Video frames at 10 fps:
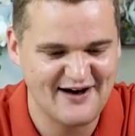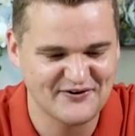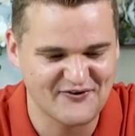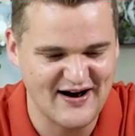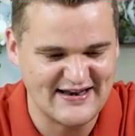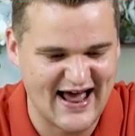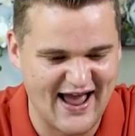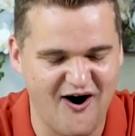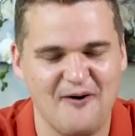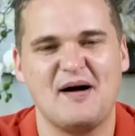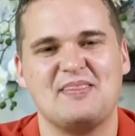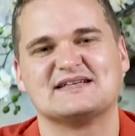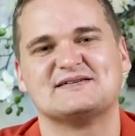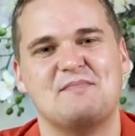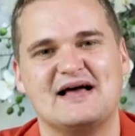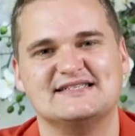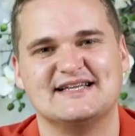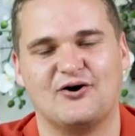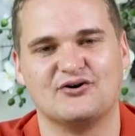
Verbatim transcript: Have a great day. Oh, Ben, that's amazing.